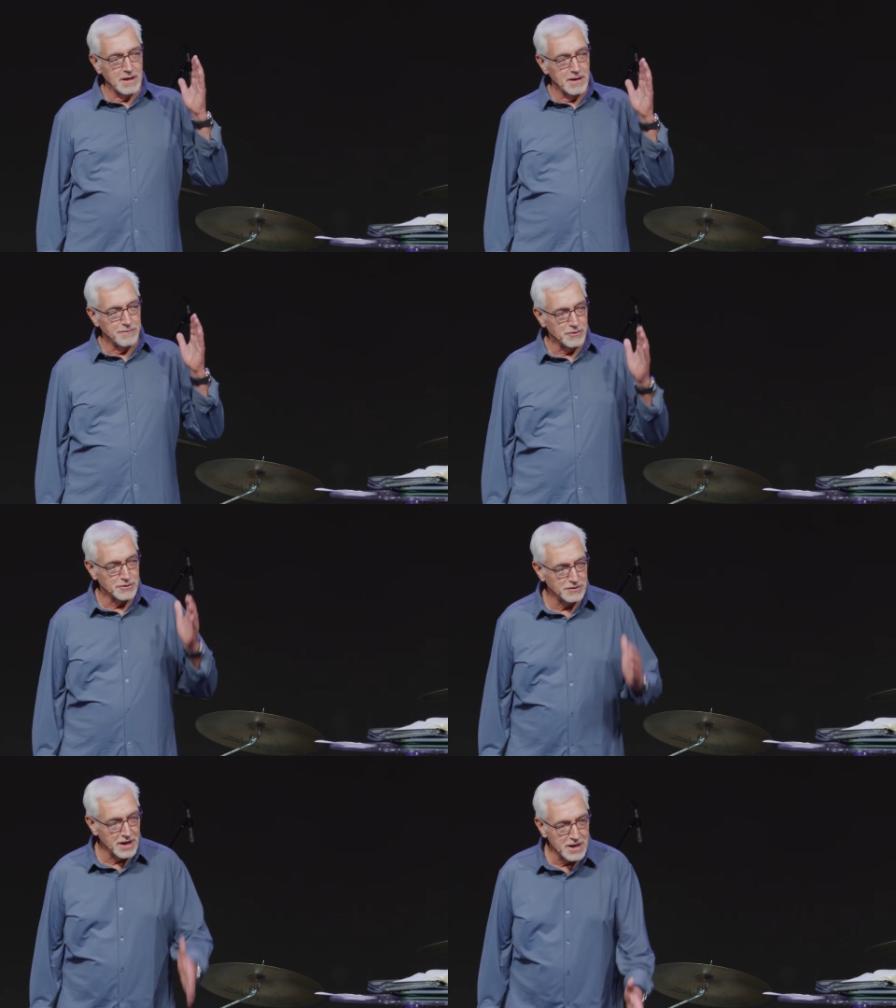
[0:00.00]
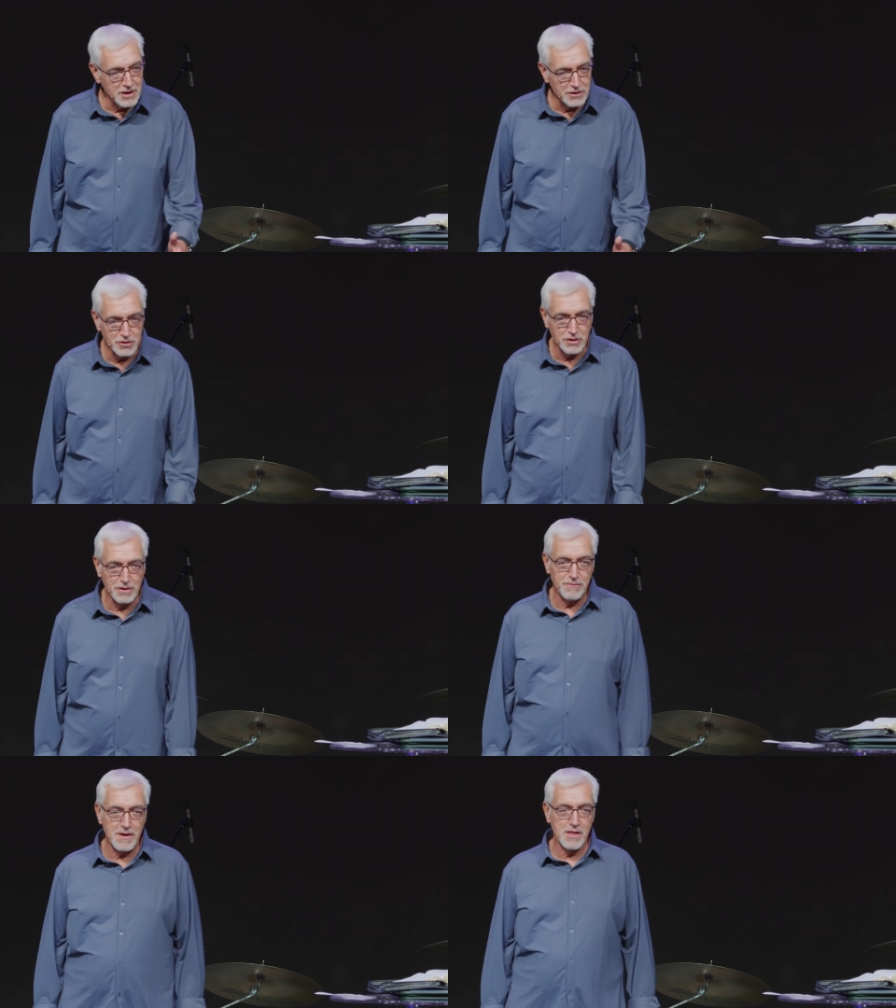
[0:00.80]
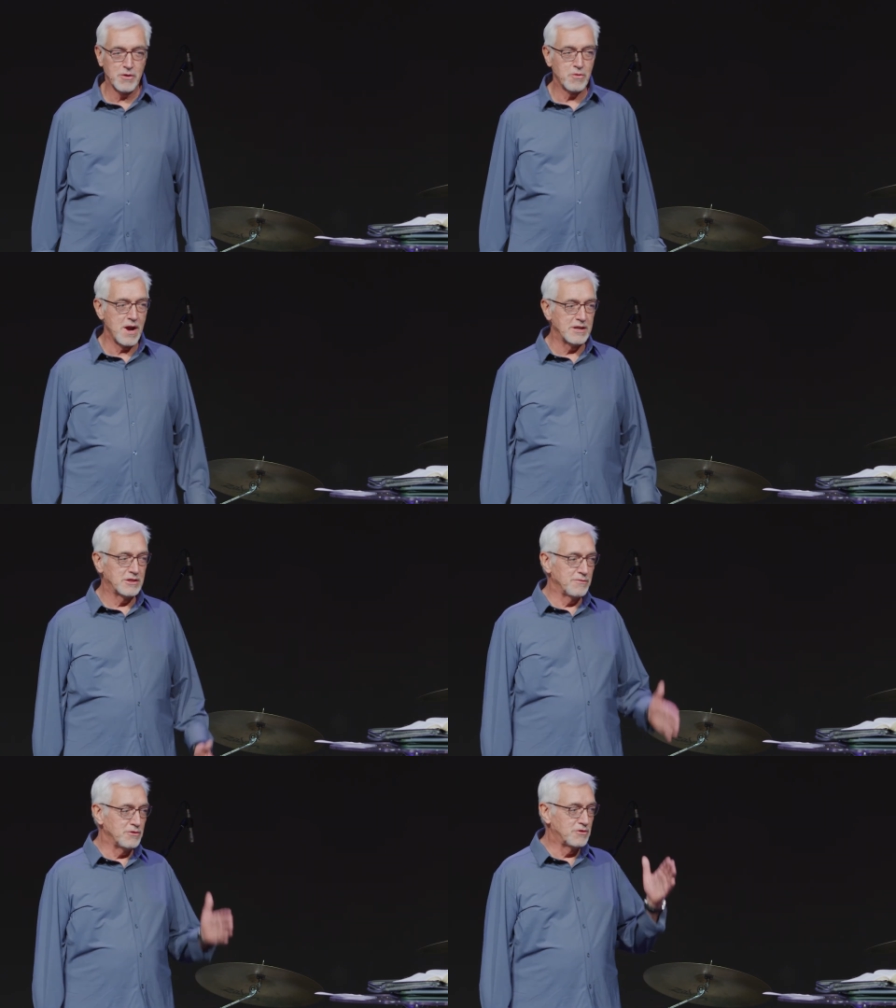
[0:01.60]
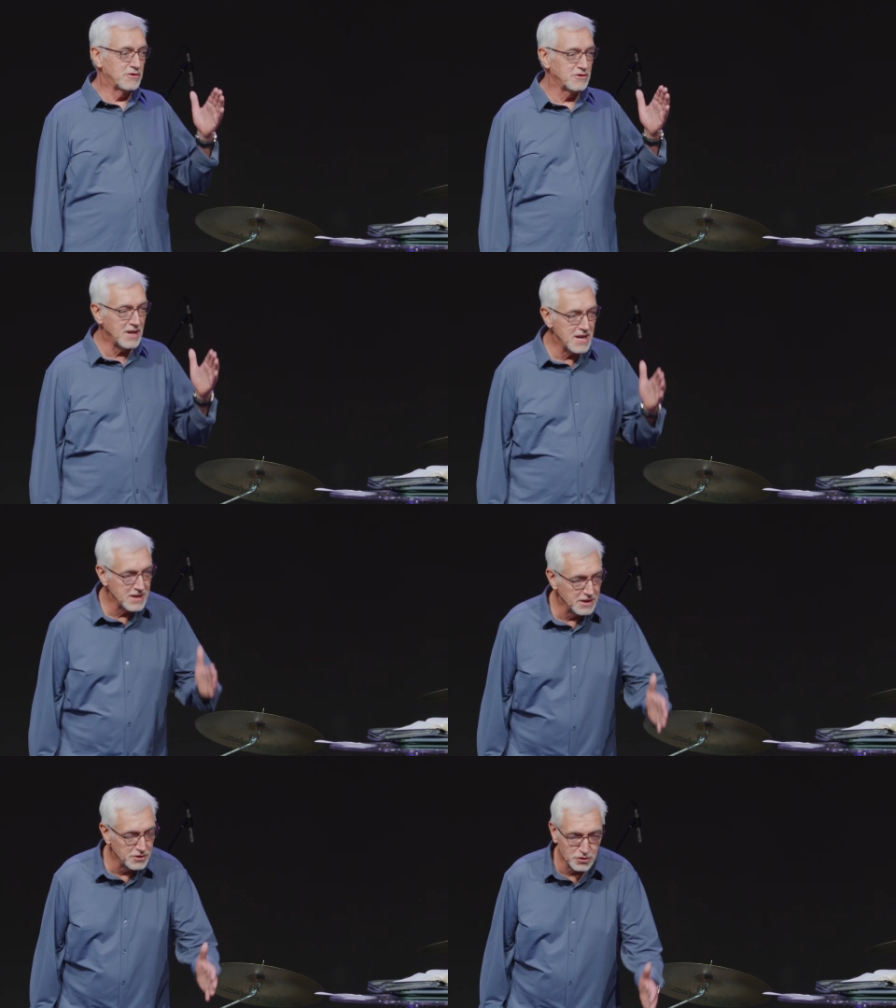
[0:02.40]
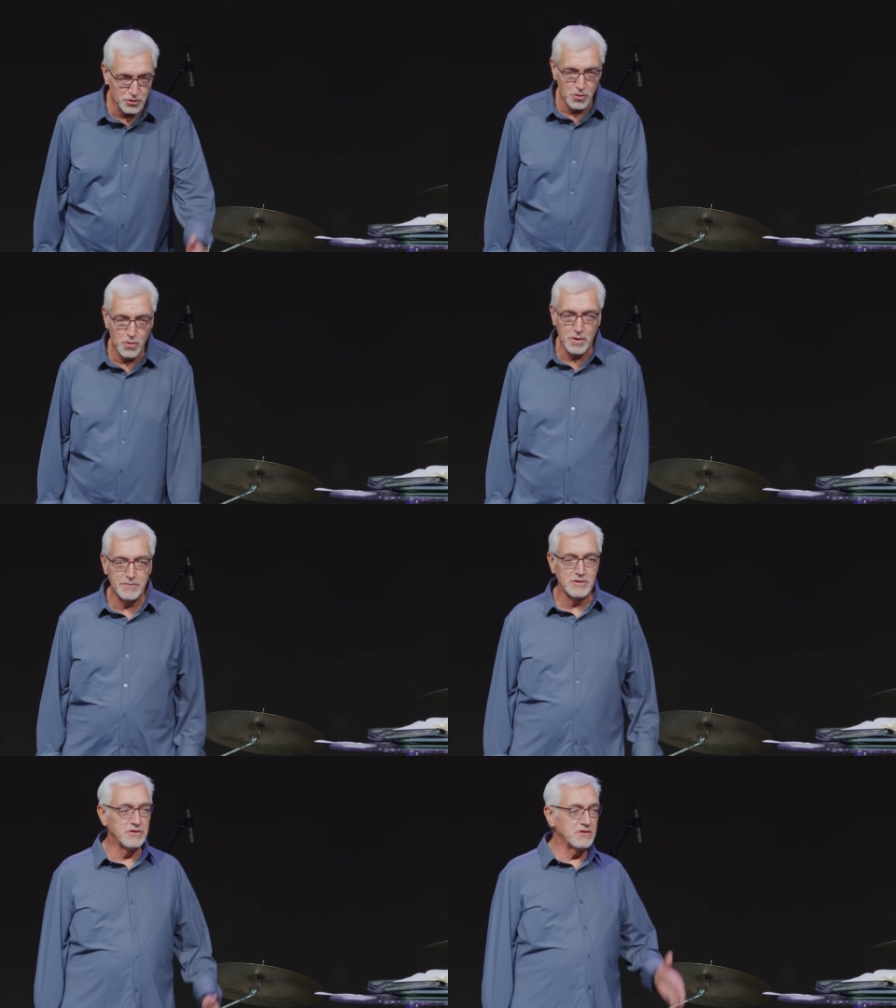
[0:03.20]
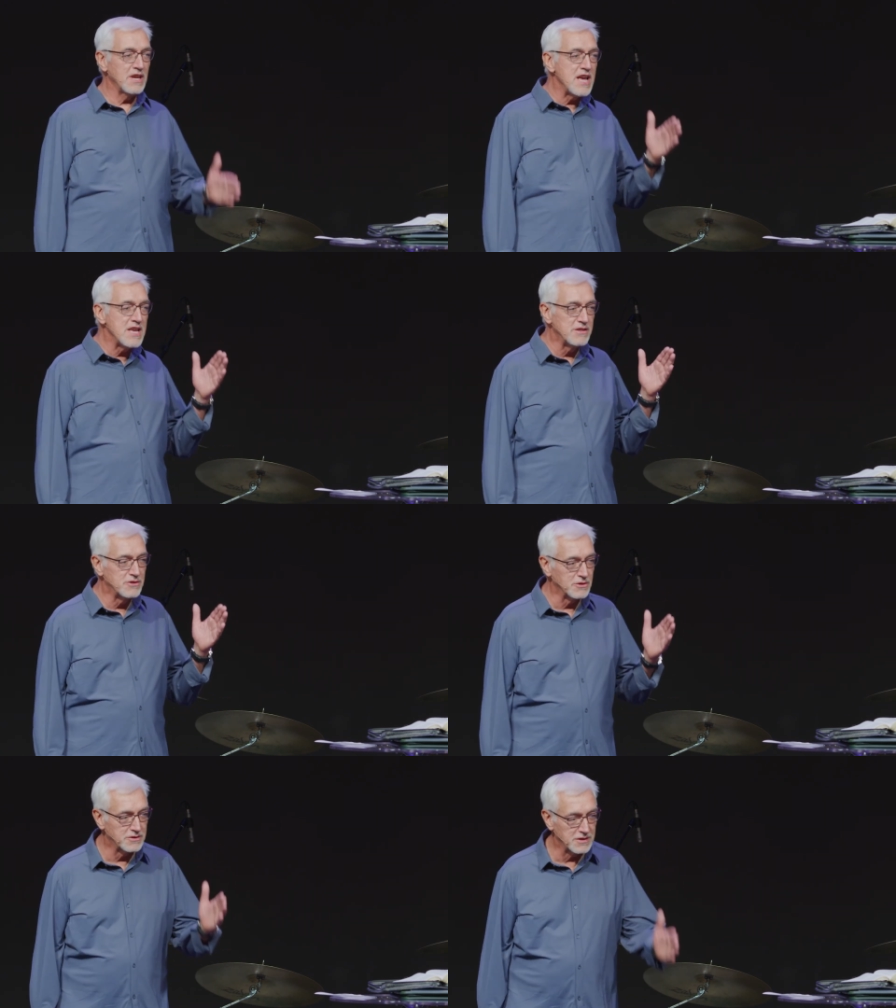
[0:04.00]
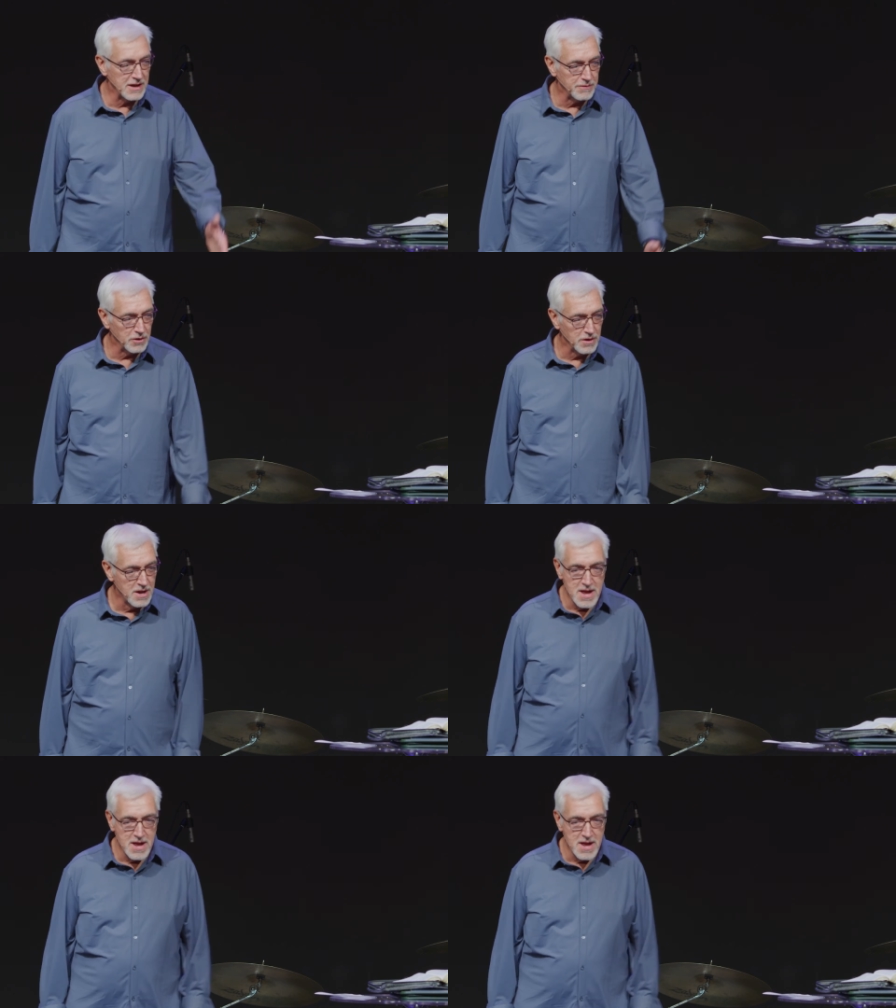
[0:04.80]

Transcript: If you say that you're going to follow Christ, if you say he's your Lord, if you say he's your Savior,